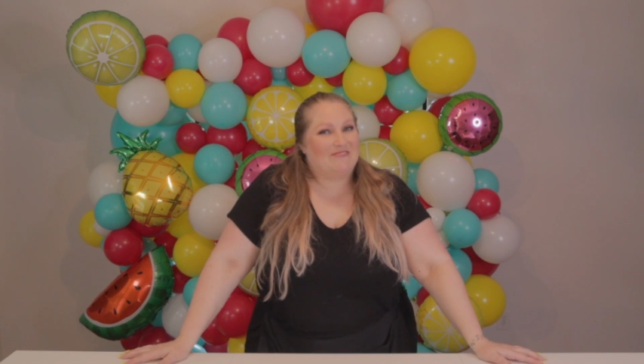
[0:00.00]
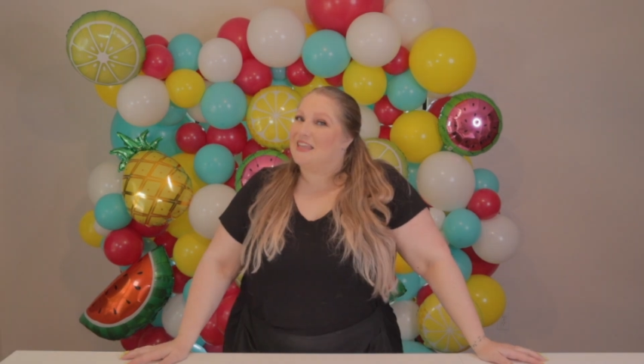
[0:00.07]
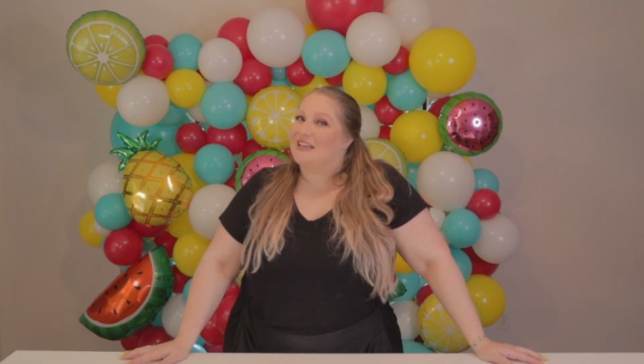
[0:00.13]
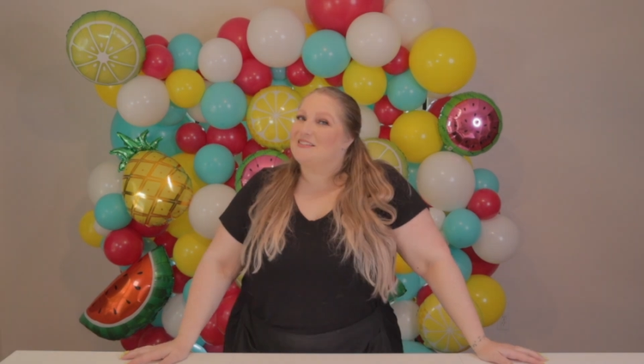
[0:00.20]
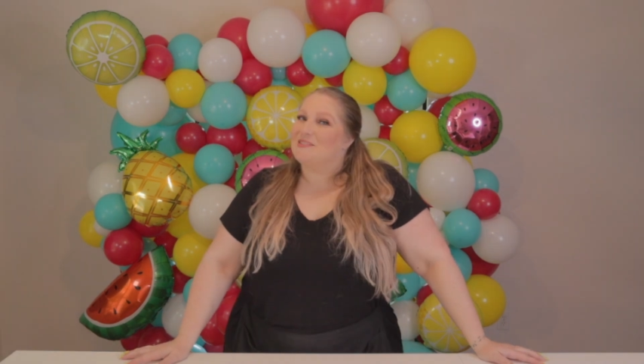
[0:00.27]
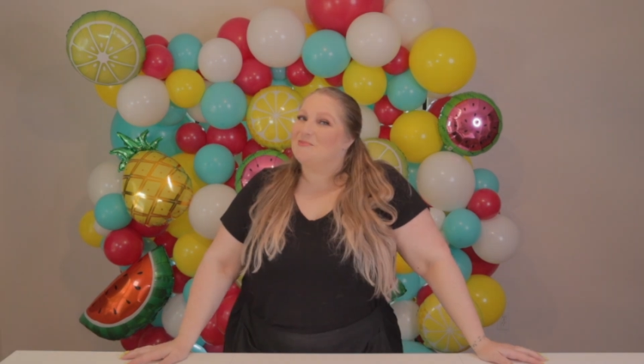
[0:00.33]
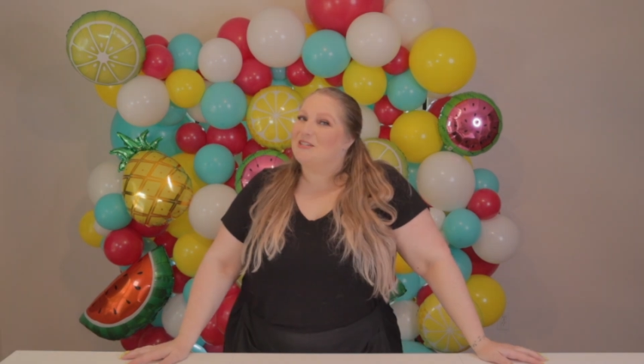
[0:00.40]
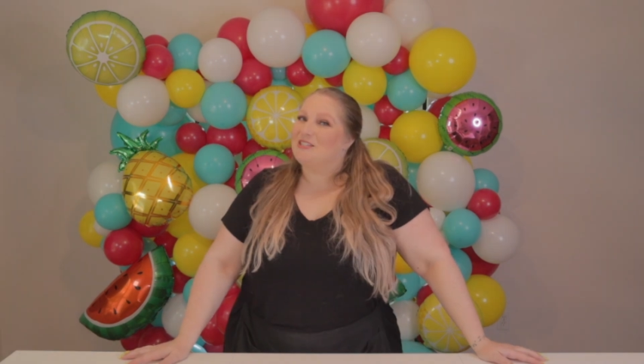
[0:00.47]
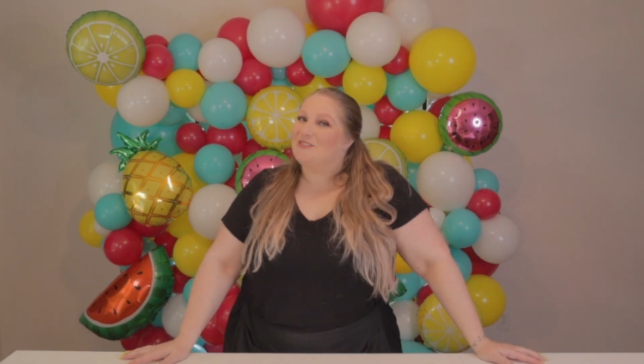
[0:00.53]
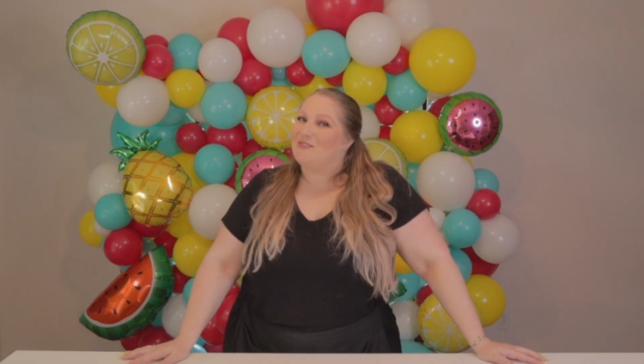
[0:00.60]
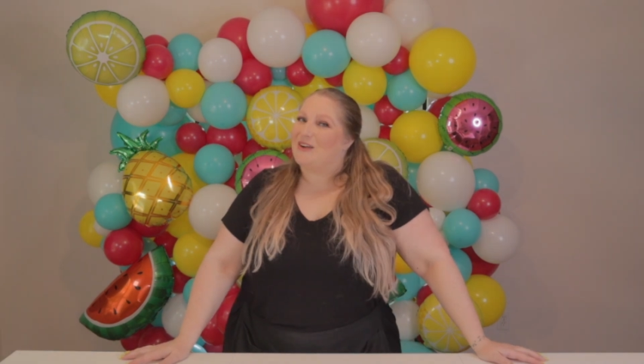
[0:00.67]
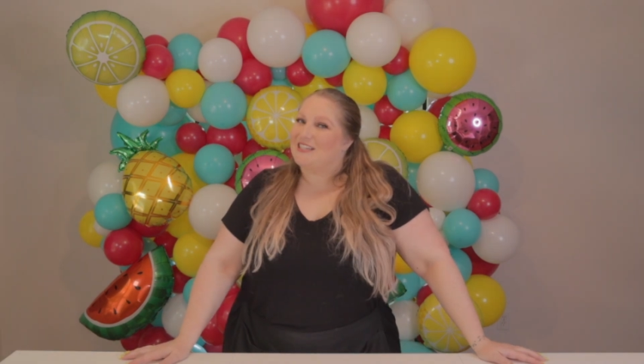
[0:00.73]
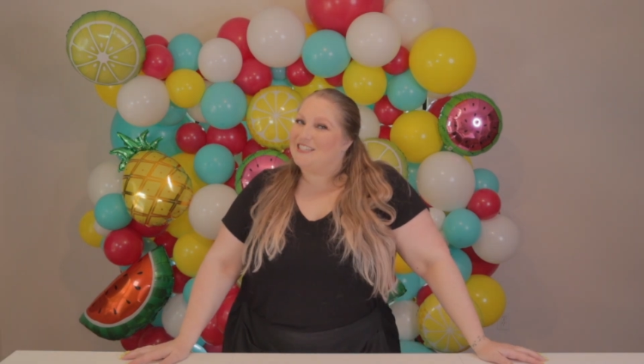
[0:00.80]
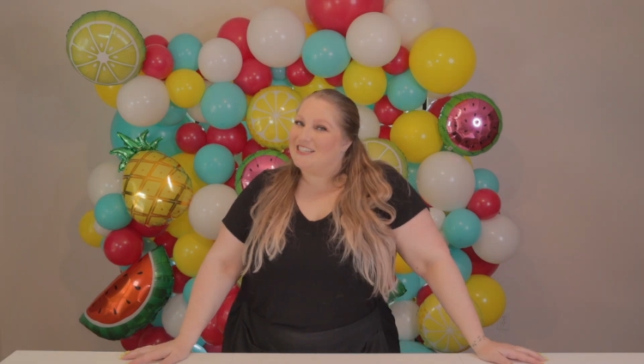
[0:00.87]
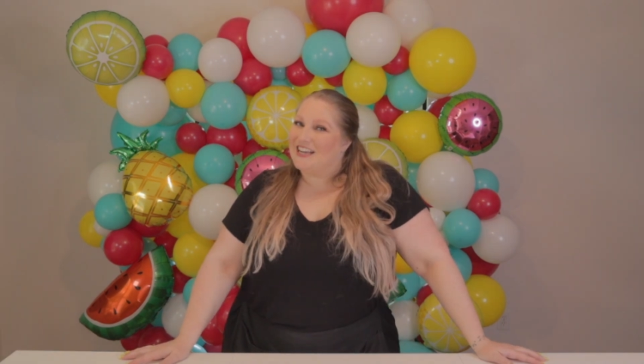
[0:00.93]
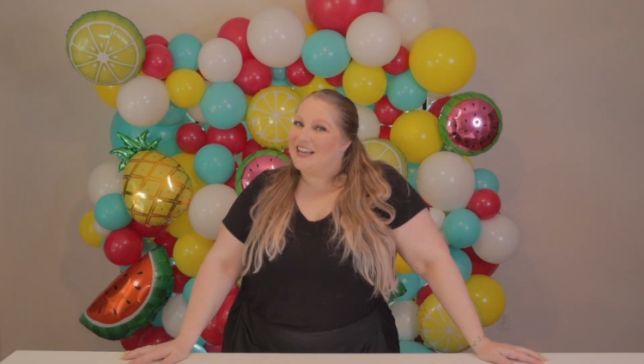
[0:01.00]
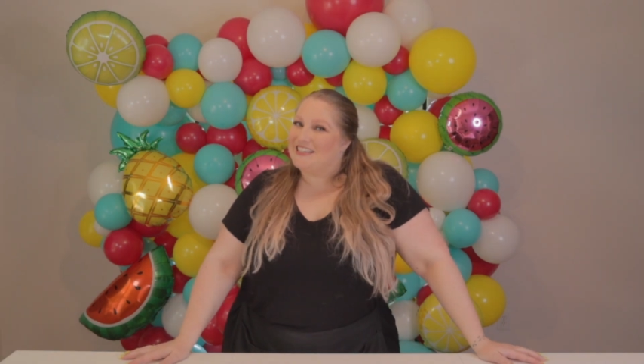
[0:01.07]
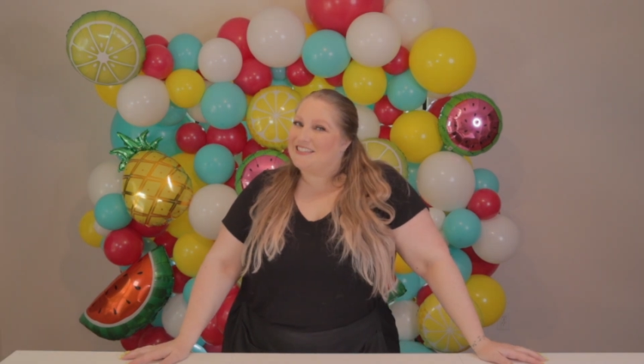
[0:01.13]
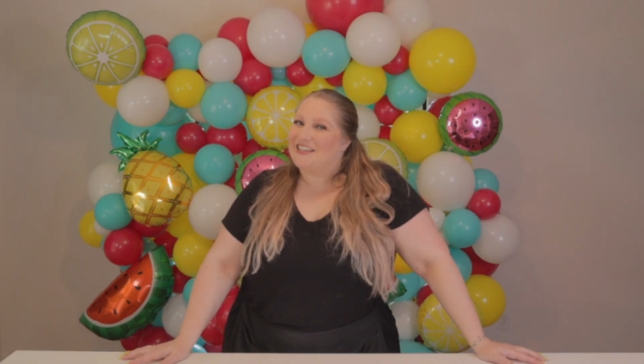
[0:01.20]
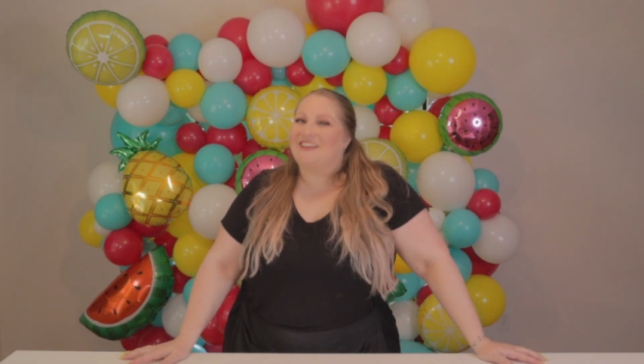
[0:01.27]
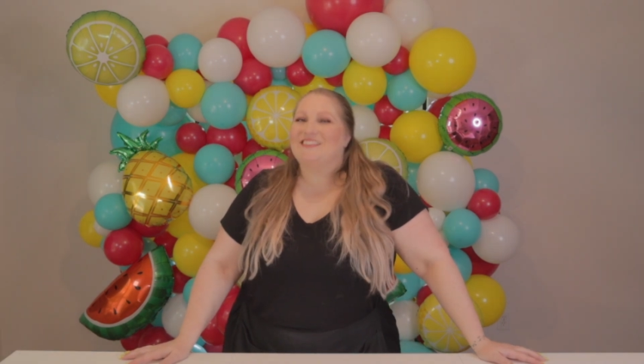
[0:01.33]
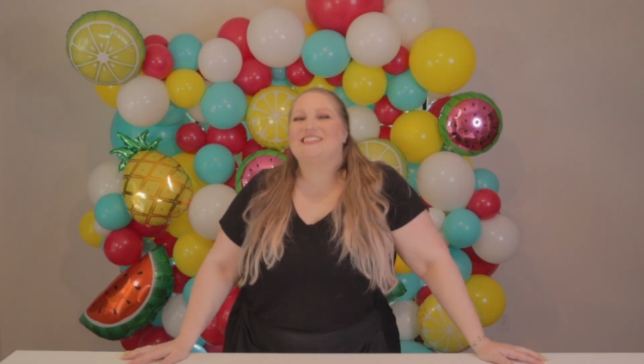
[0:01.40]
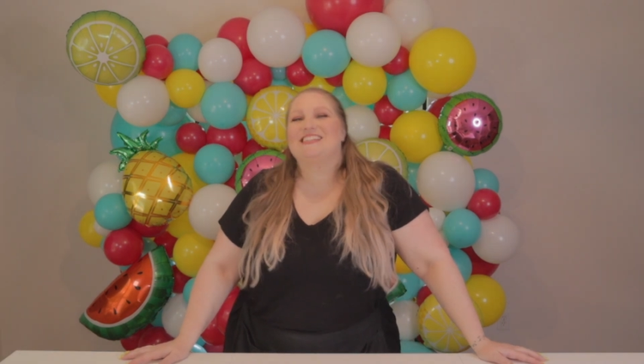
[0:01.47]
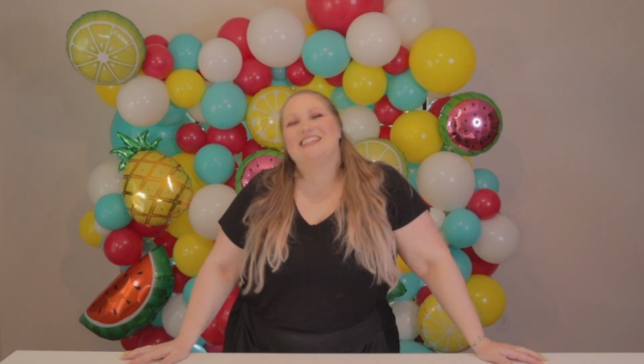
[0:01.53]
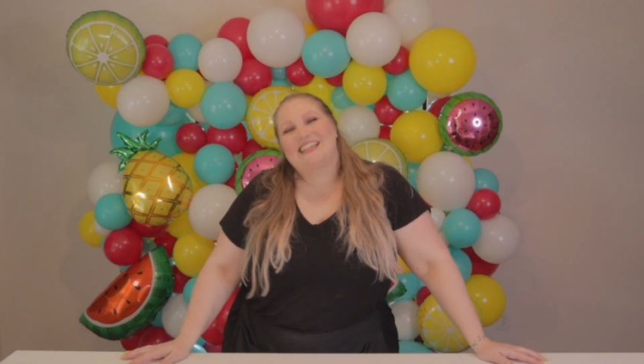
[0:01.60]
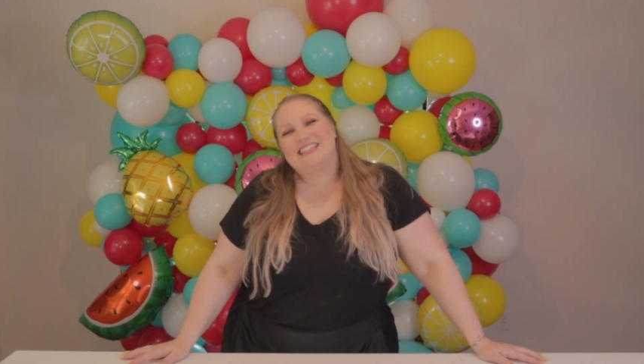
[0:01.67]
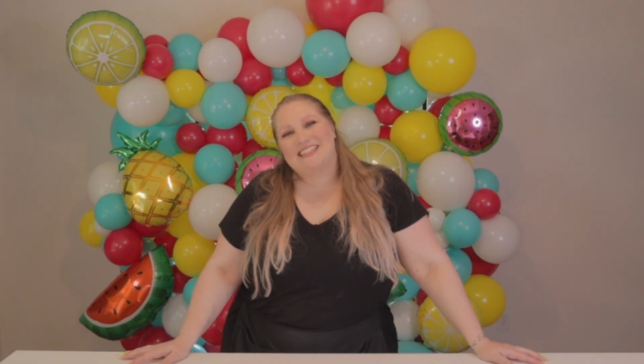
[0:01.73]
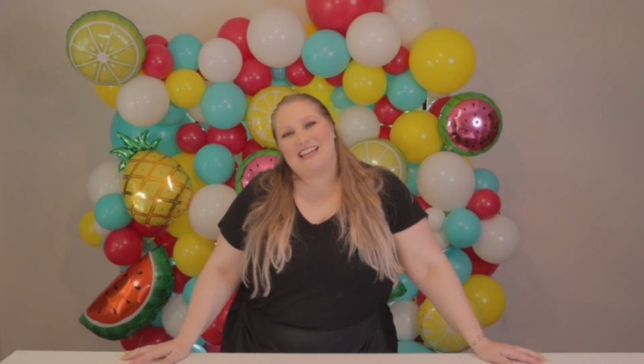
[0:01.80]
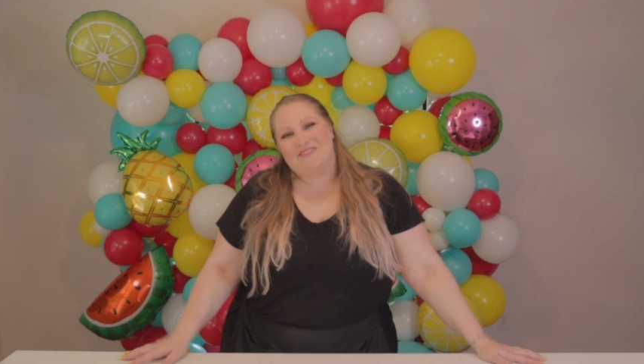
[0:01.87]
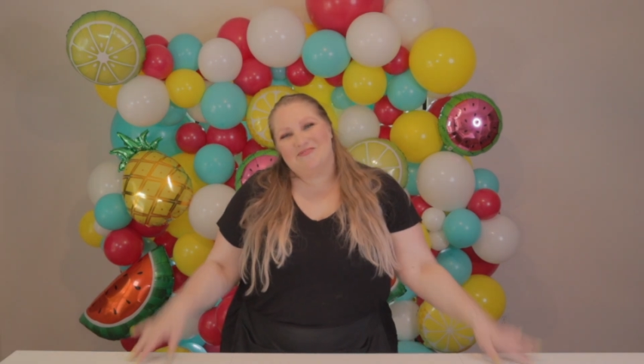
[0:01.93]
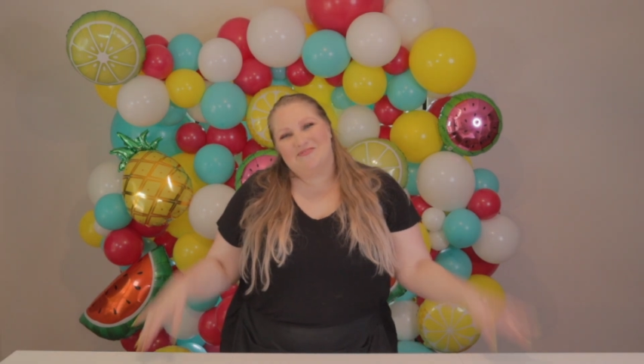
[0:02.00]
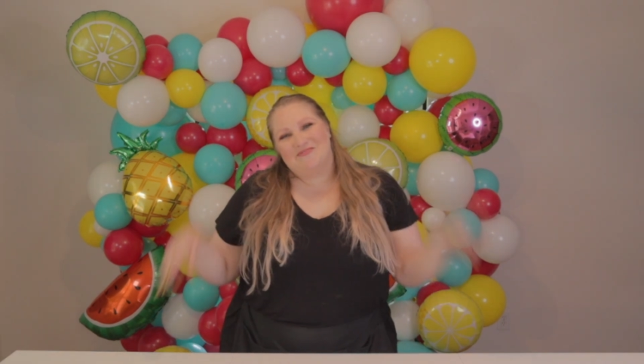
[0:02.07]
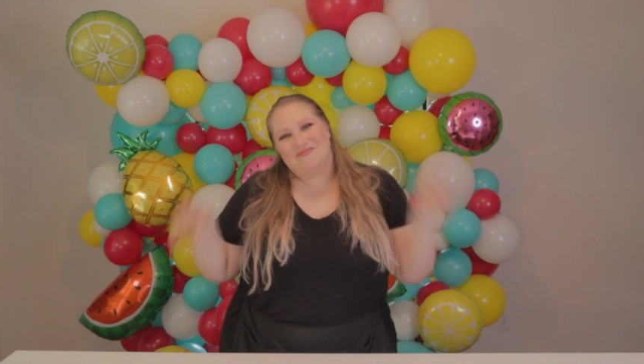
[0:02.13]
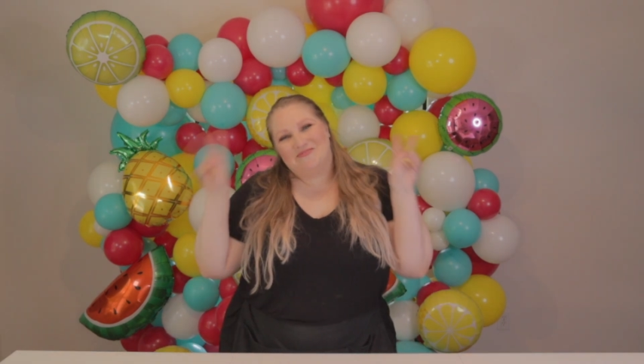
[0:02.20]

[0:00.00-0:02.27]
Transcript: Thanks so much for watching, guys. I'll see you next time.